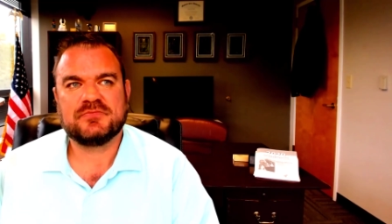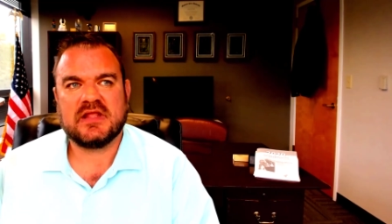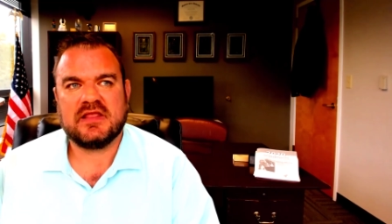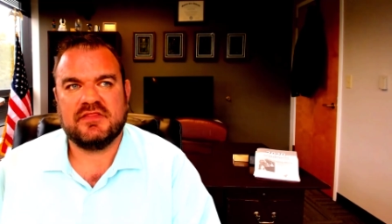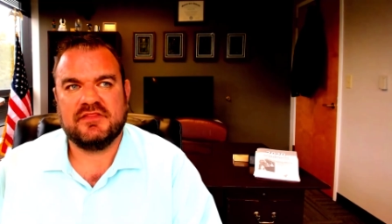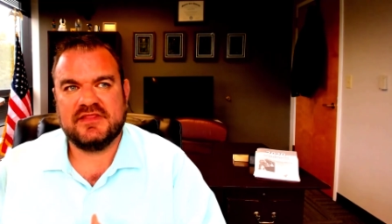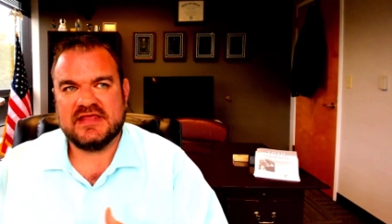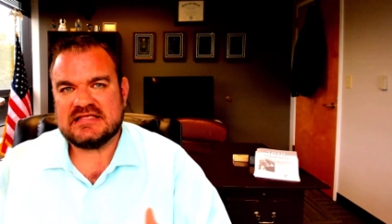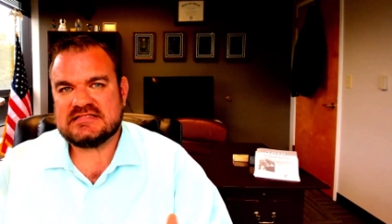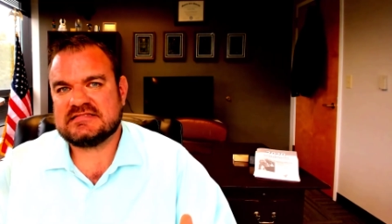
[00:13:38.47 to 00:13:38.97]

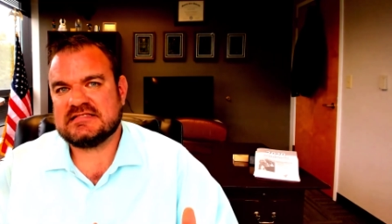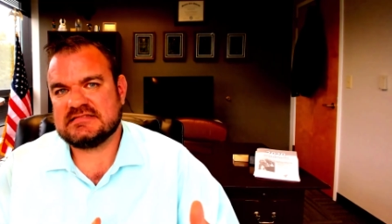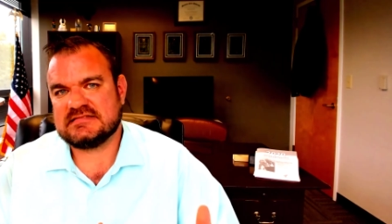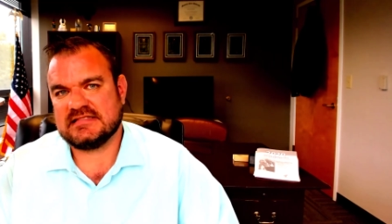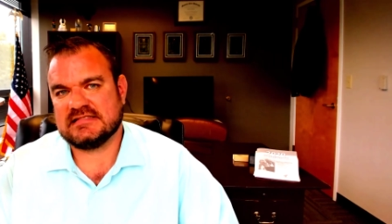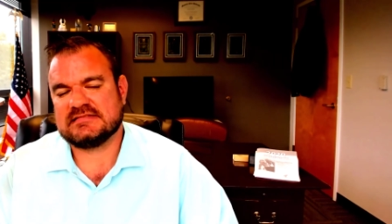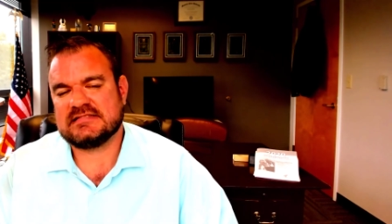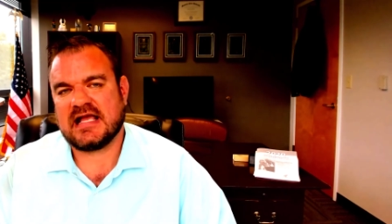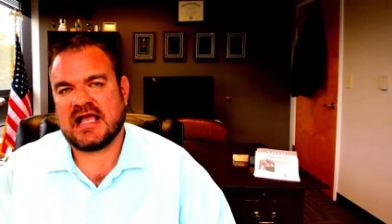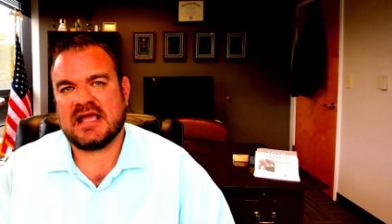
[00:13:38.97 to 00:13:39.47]
this is
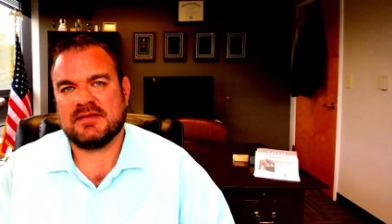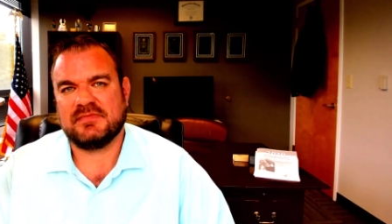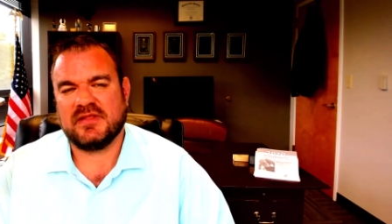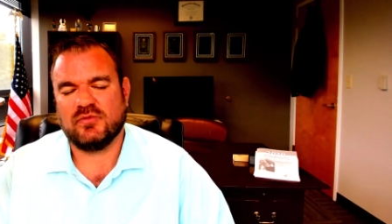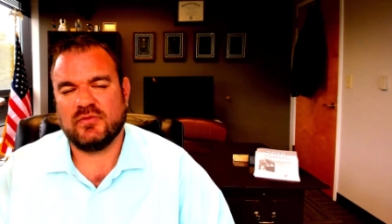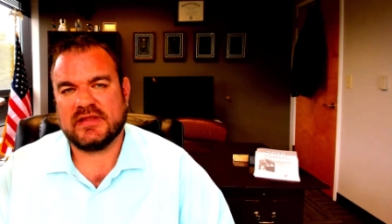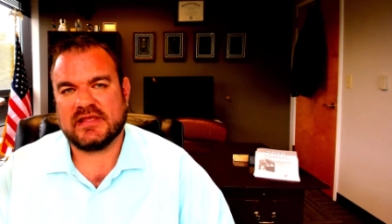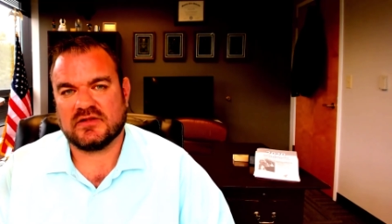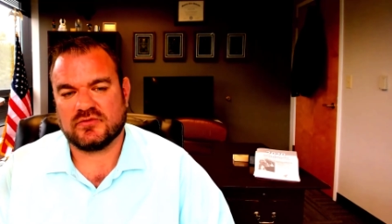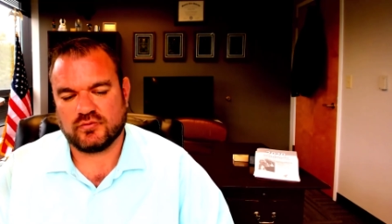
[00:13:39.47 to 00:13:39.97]
the time
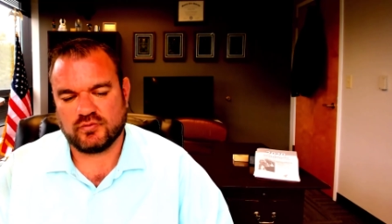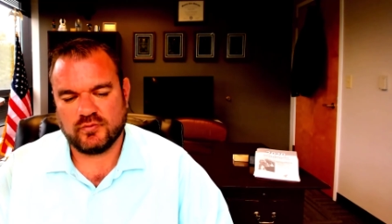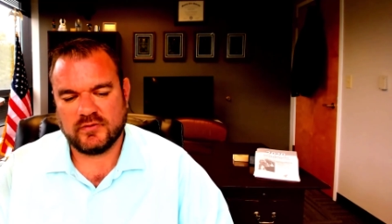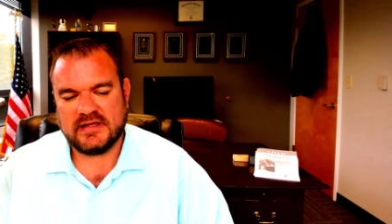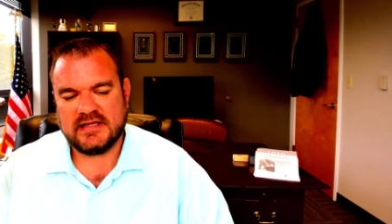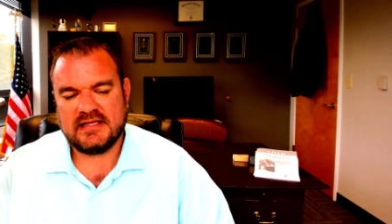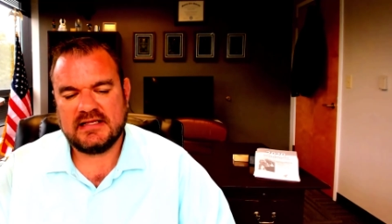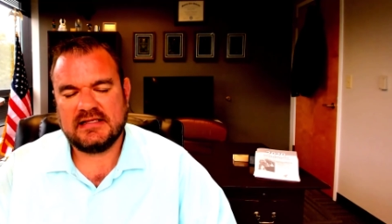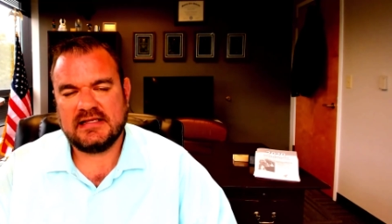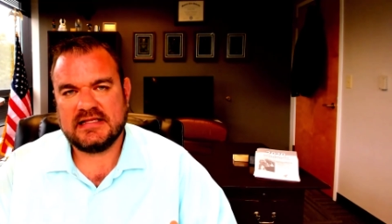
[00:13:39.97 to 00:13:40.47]
that we can
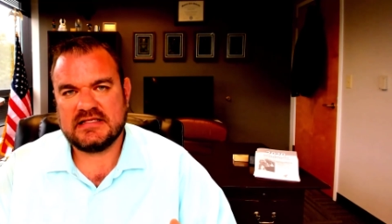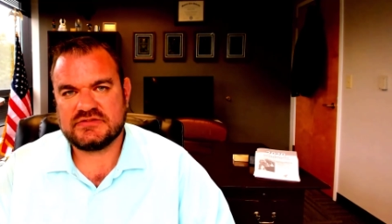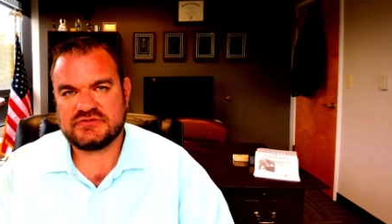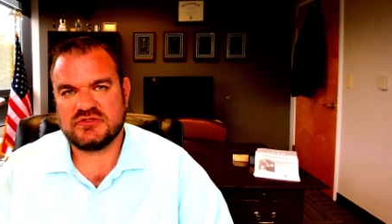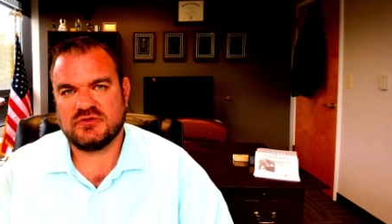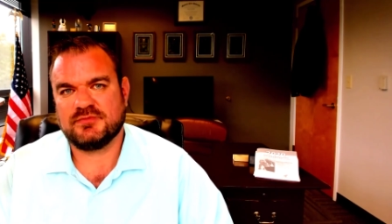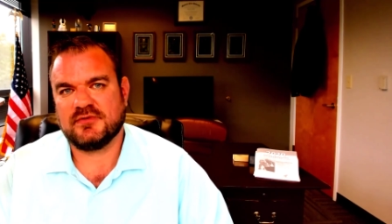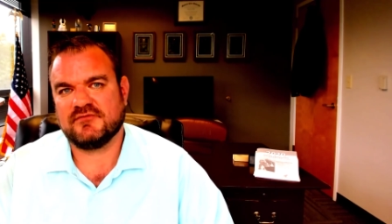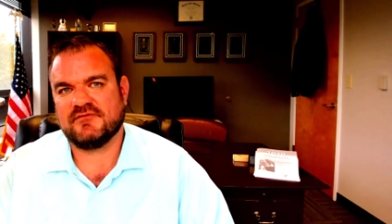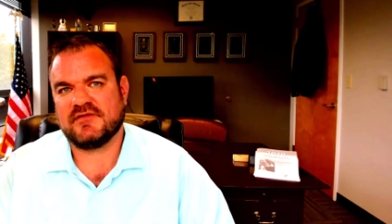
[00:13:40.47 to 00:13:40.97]
really
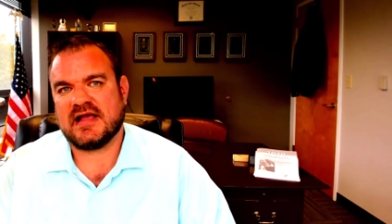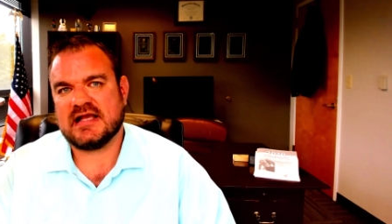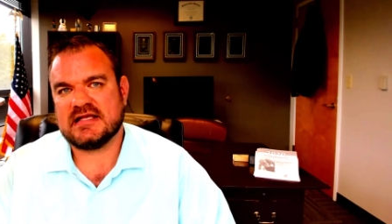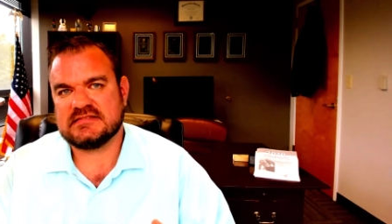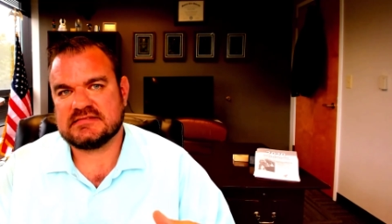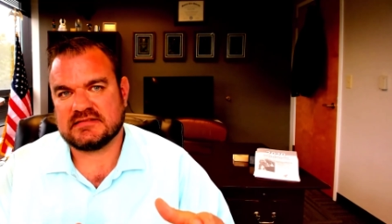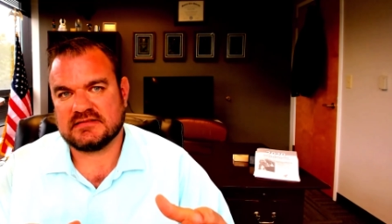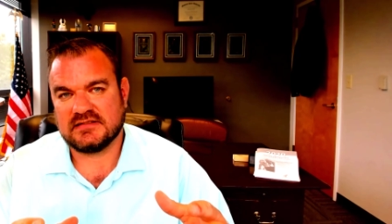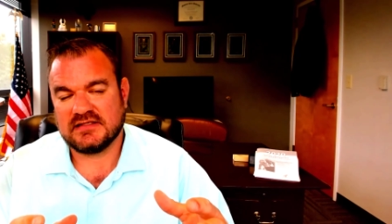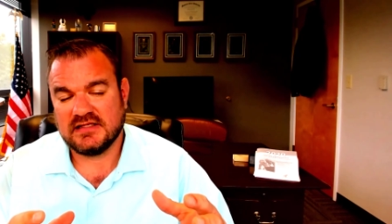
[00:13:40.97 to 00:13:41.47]

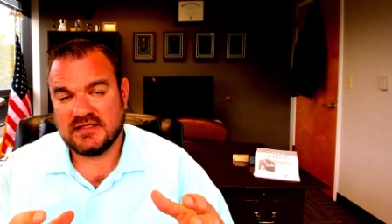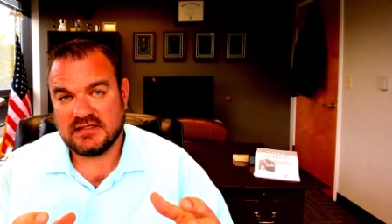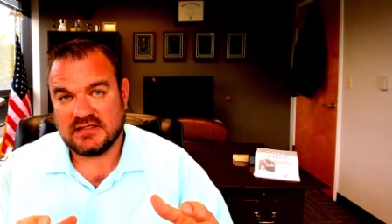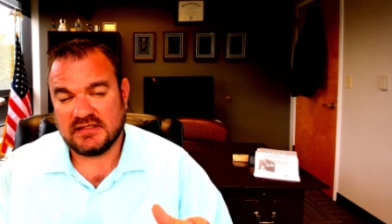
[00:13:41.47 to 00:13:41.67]
supervise and